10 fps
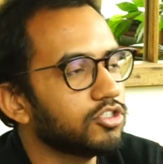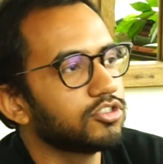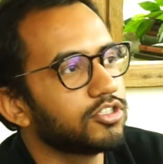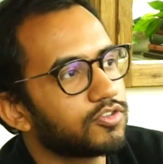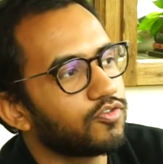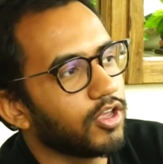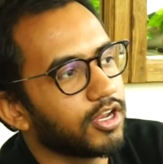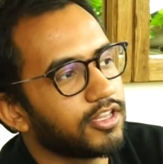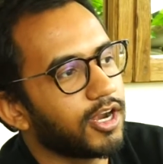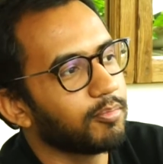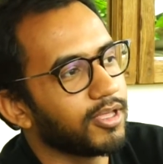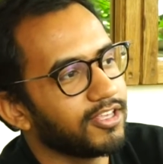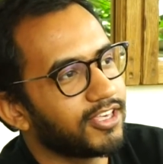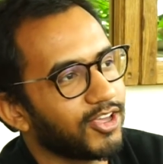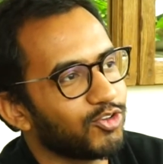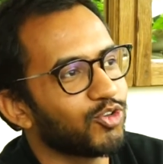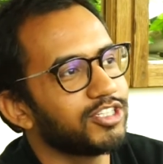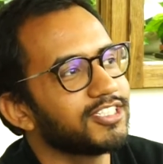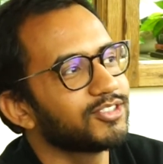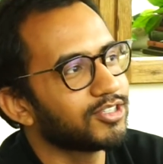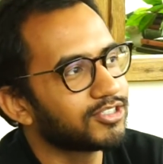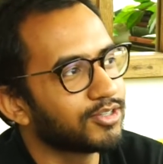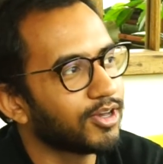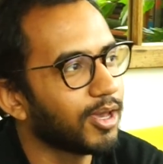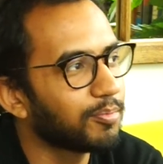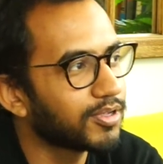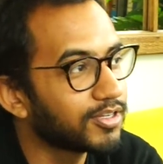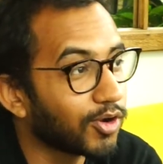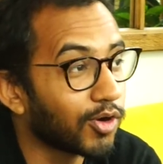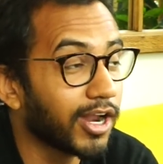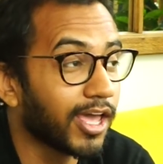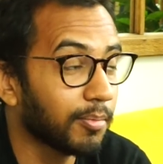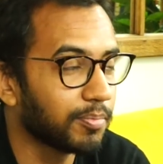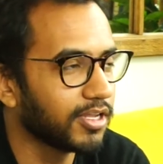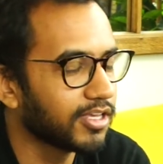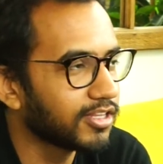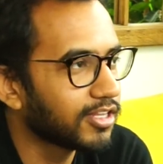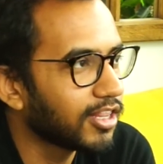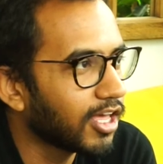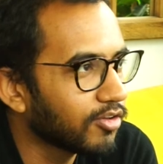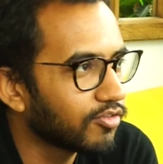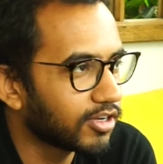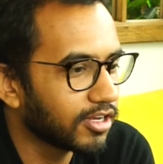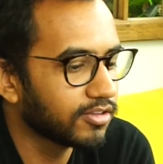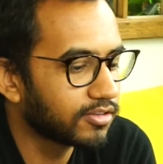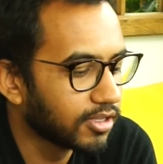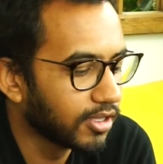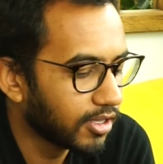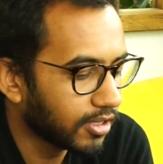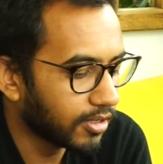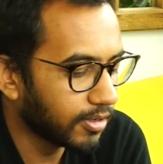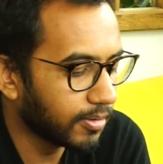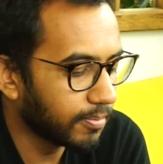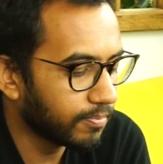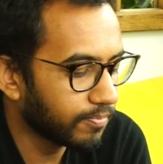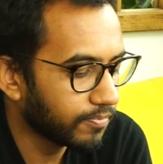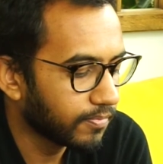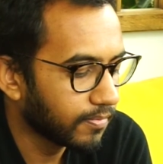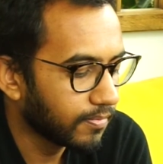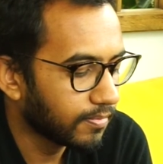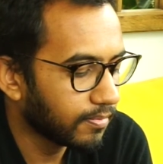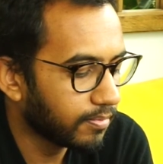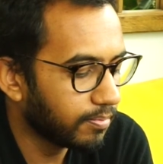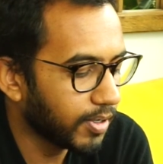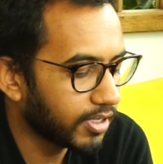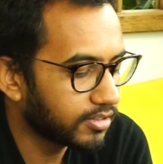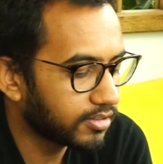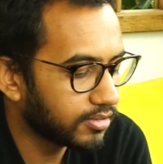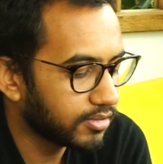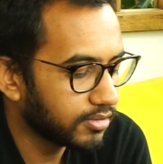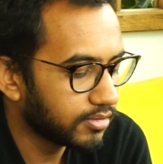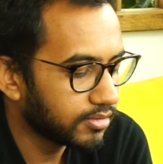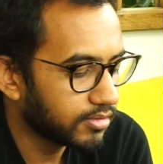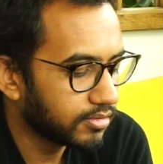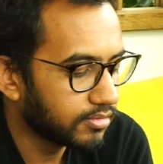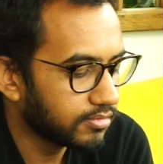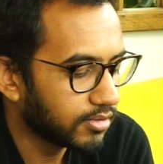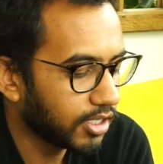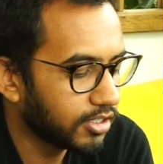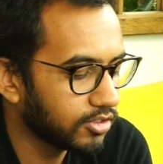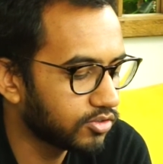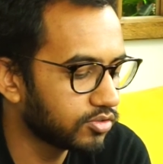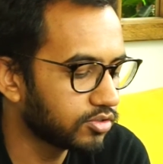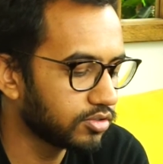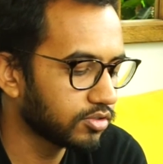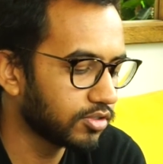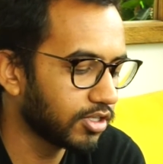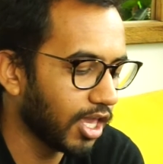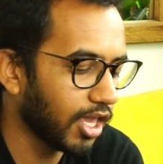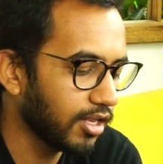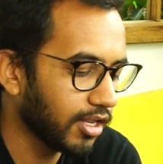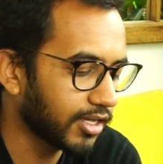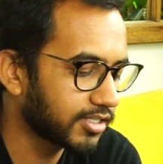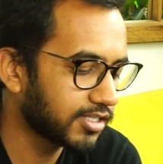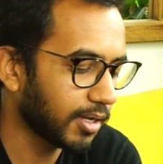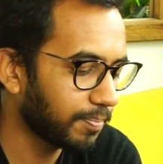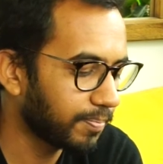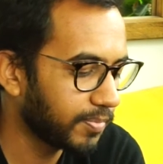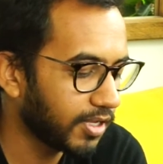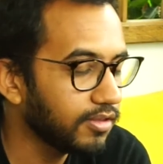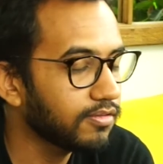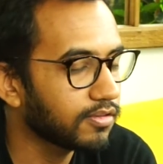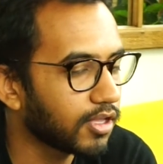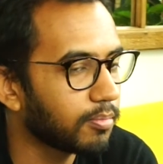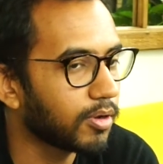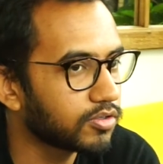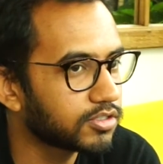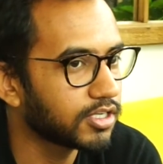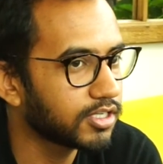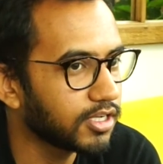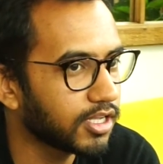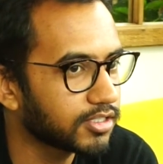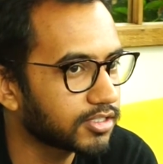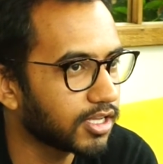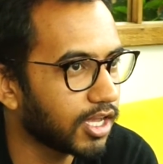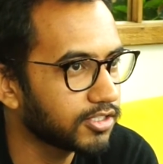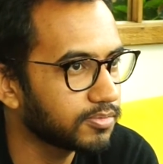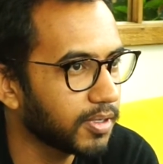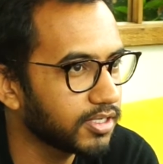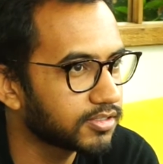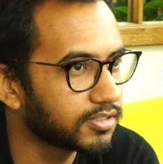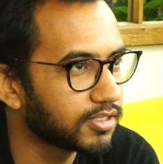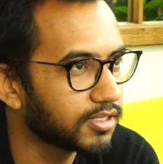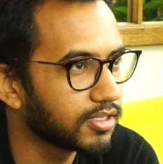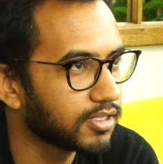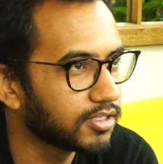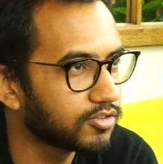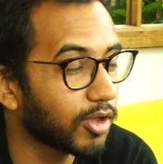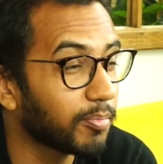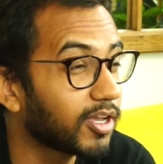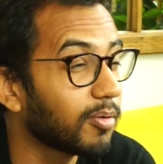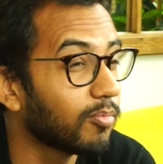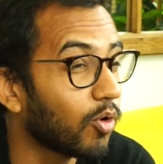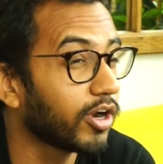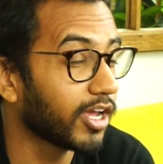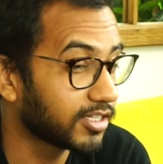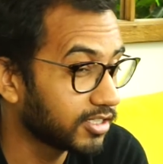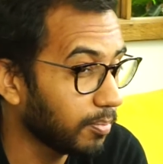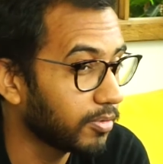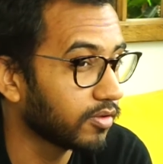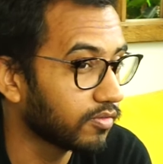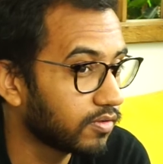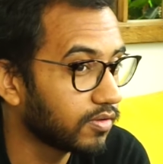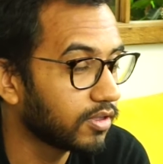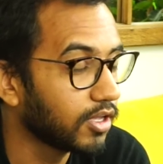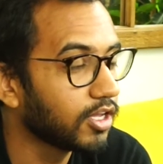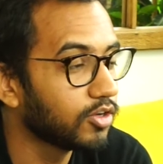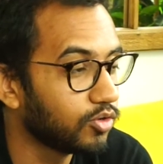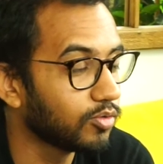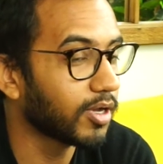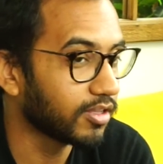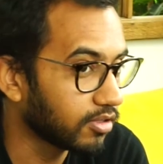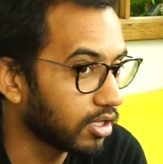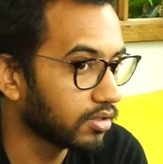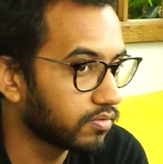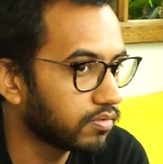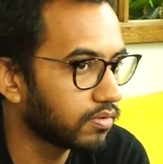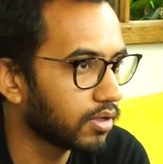due to this fear there are many casualties also happened or happening in the life, at least, but I think to gain acceptance about certain aspects, so I become more acceptive to myself,